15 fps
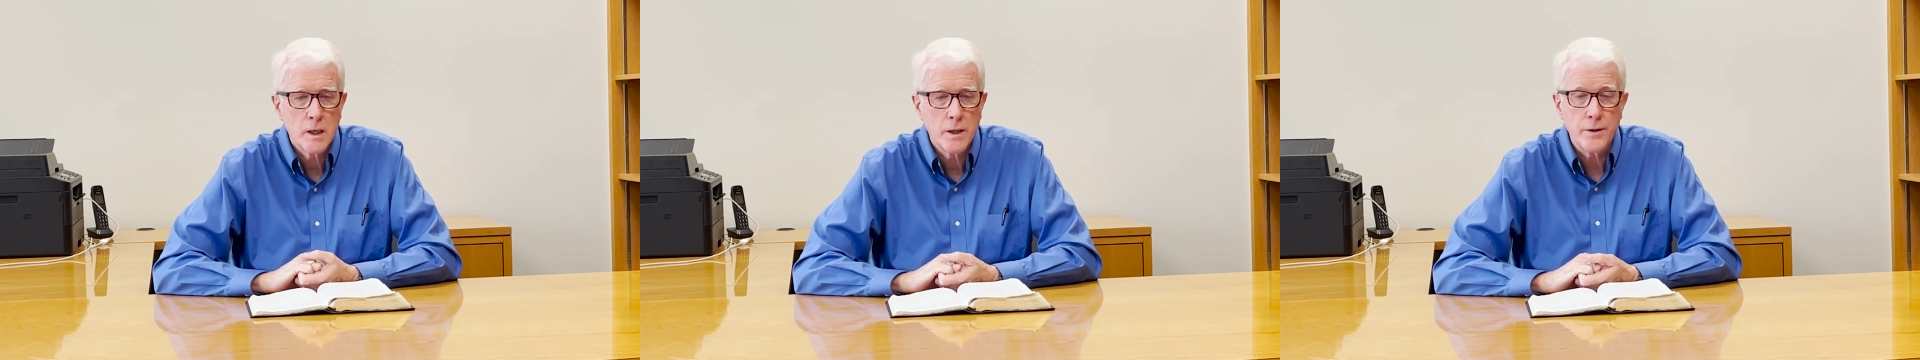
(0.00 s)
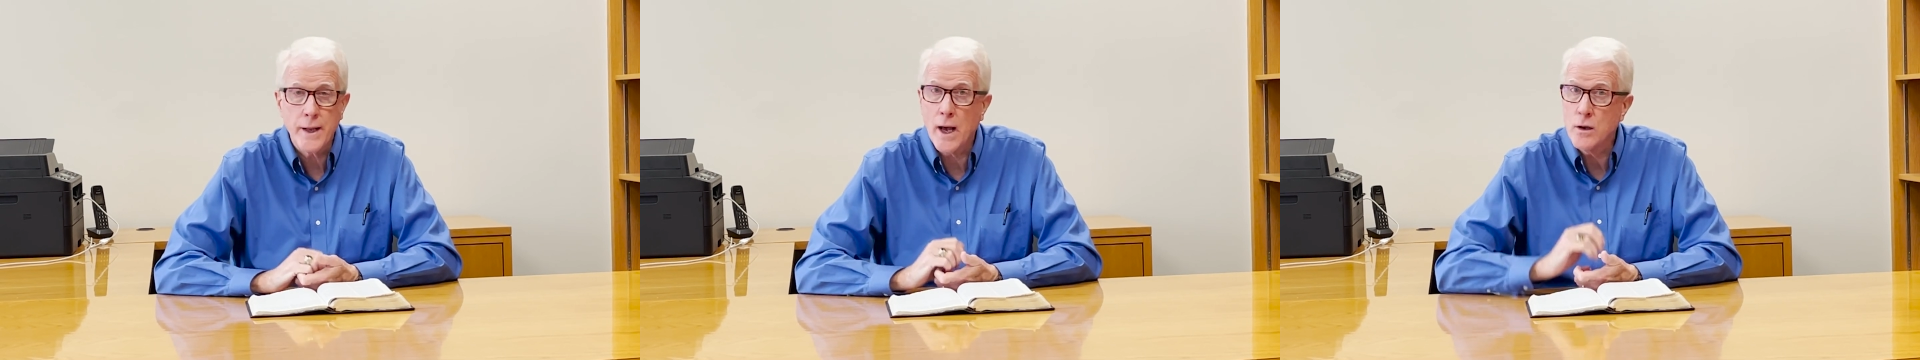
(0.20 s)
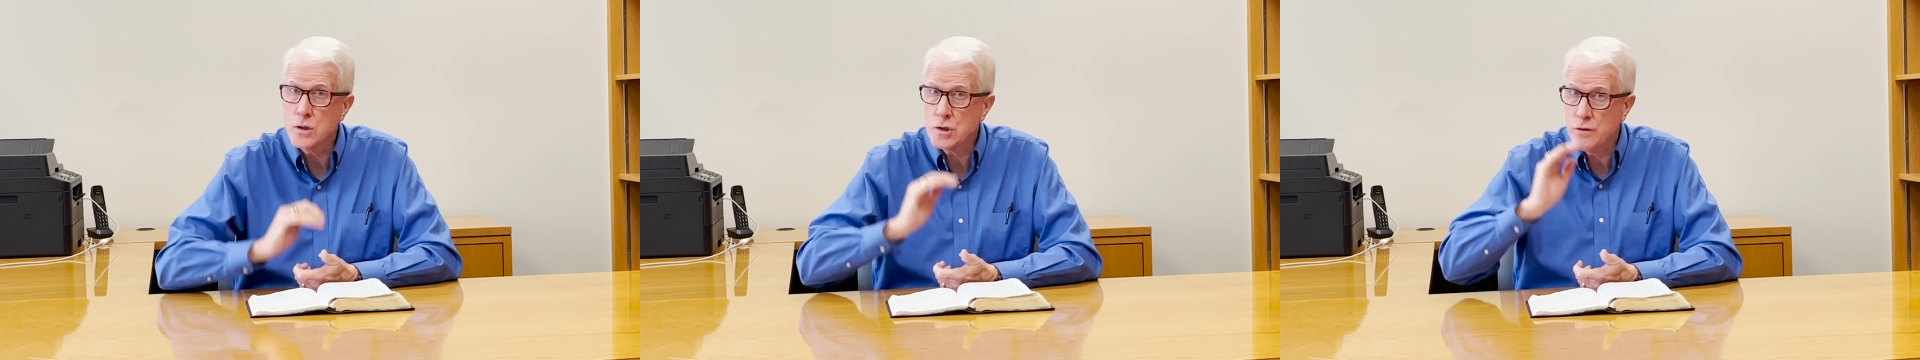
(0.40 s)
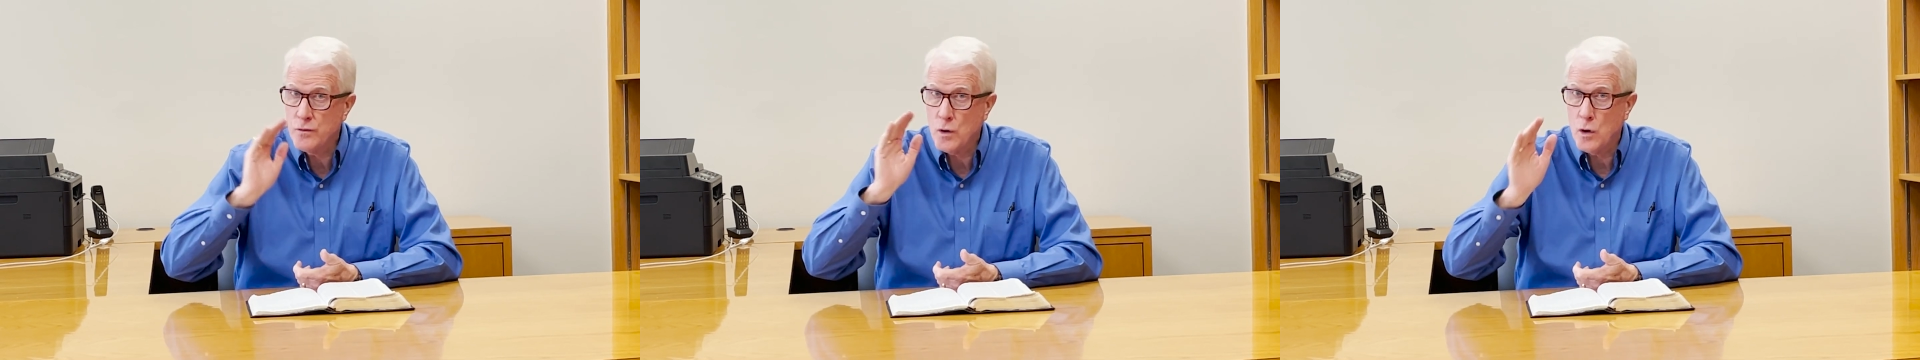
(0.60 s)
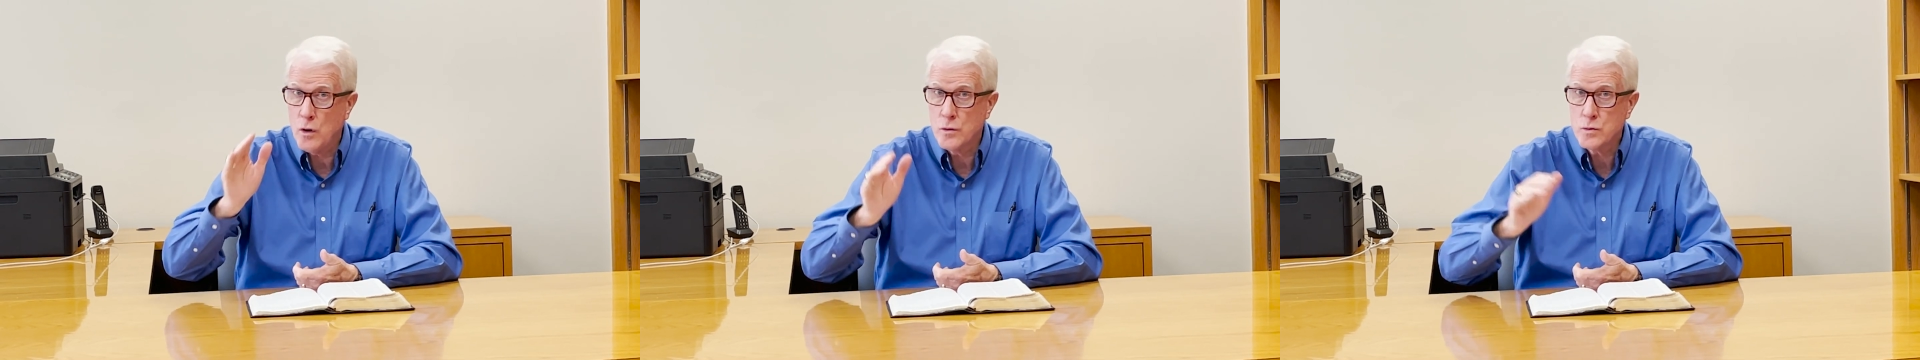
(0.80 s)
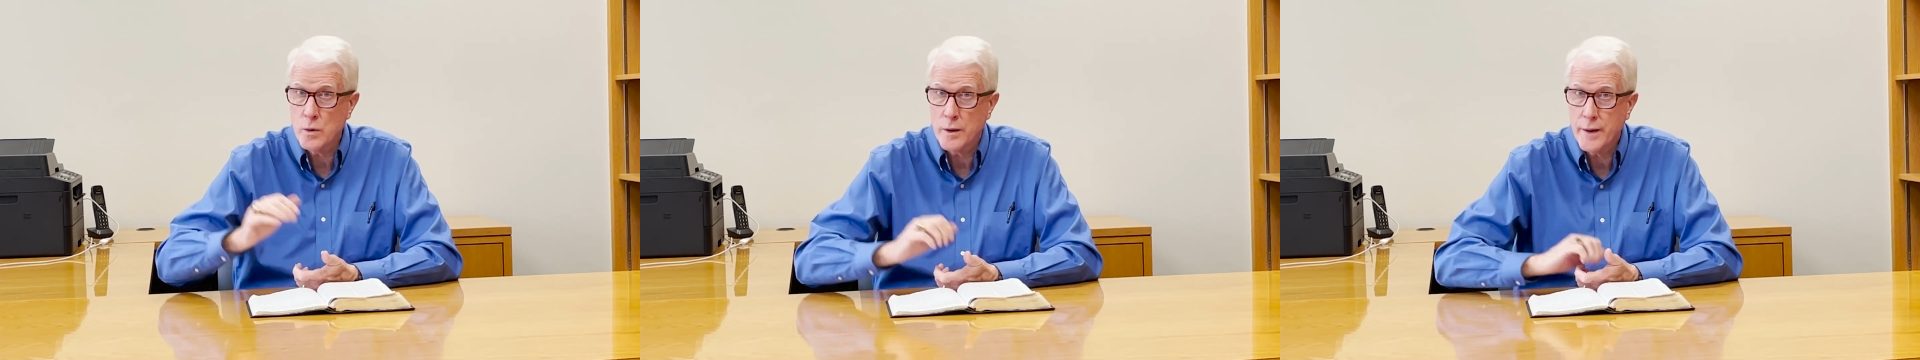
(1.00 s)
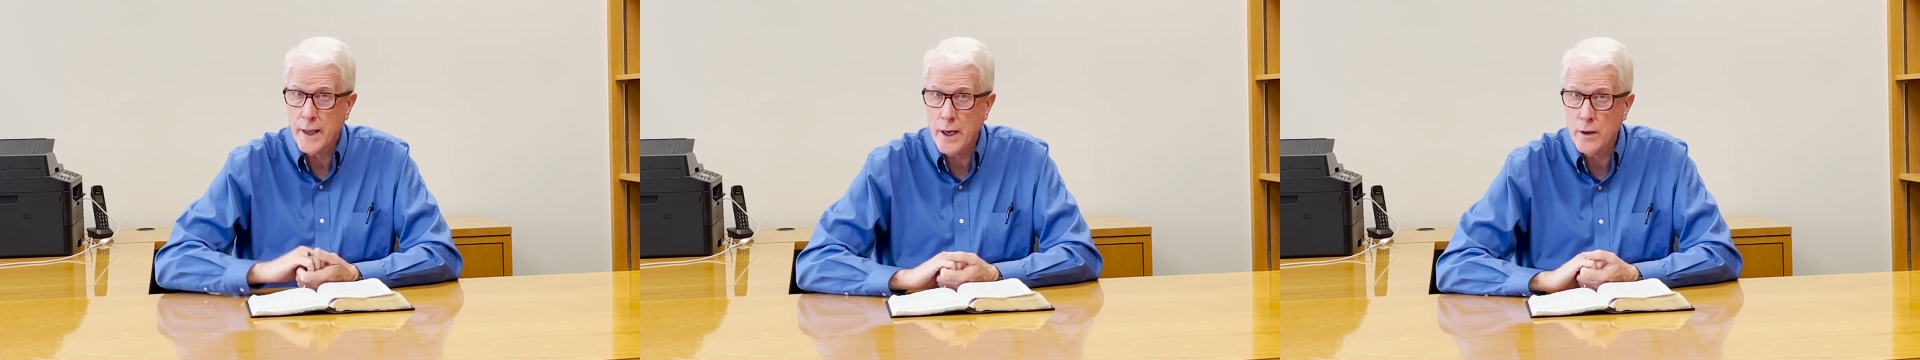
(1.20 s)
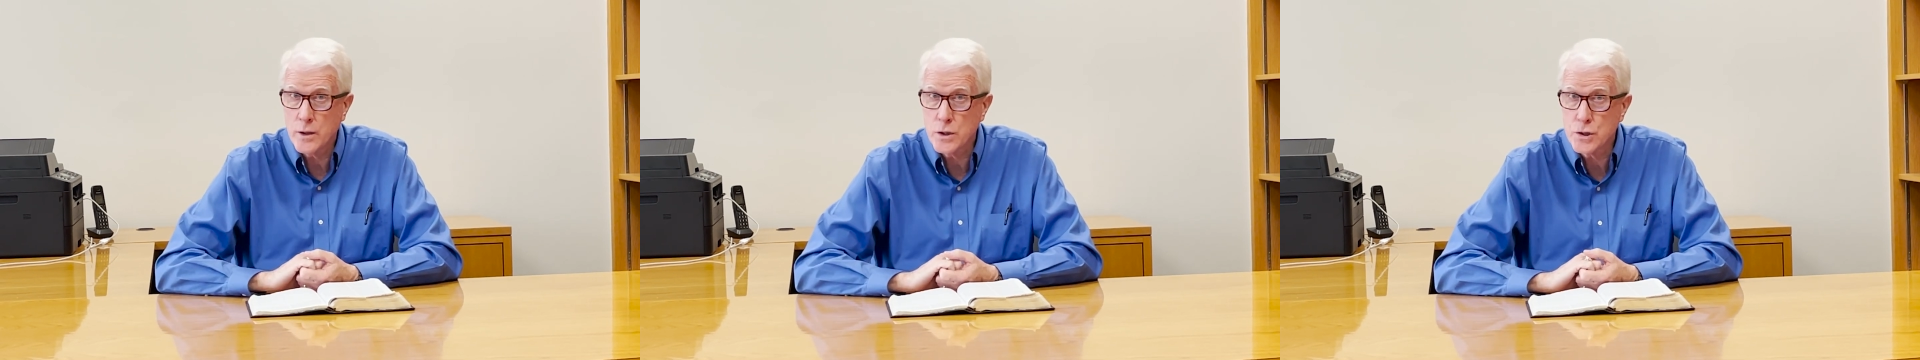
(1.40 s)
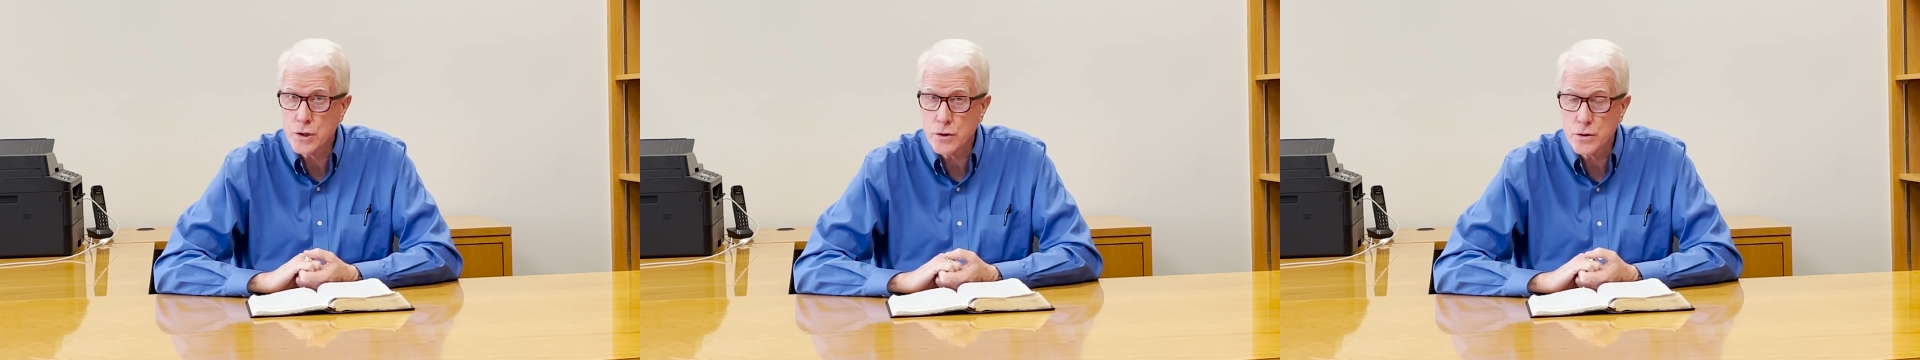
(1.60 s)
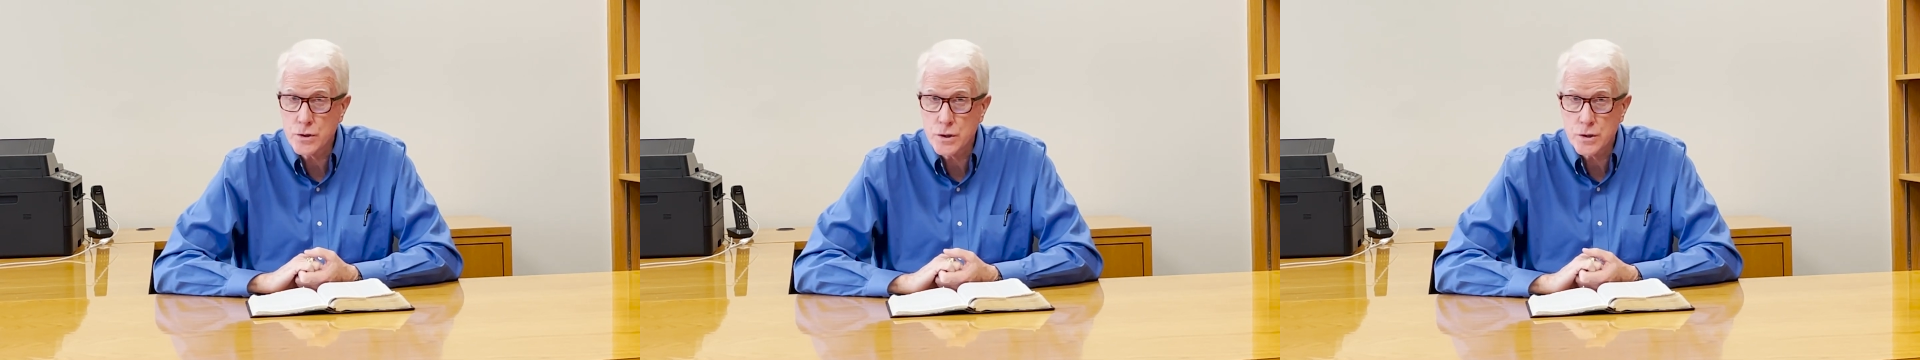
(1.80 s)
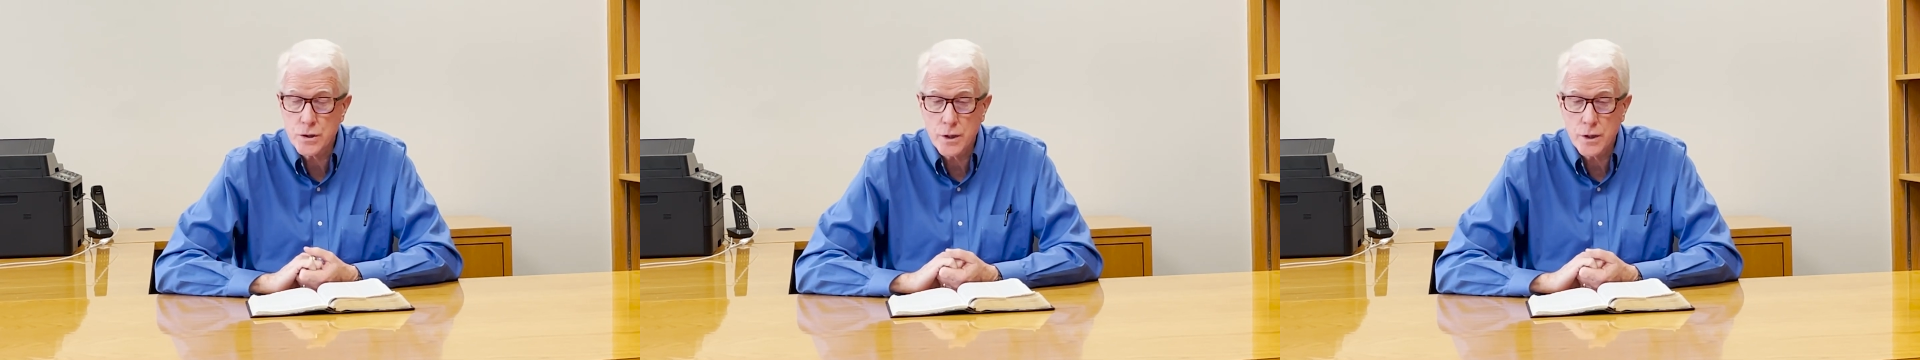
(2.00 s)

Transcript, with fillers: now is involved in one of the area churches